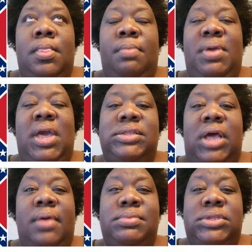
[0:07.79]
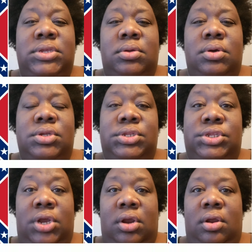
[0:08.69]
because I'm still
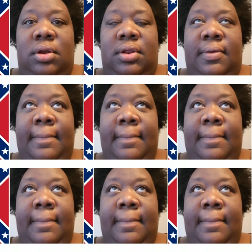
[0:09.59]
concerned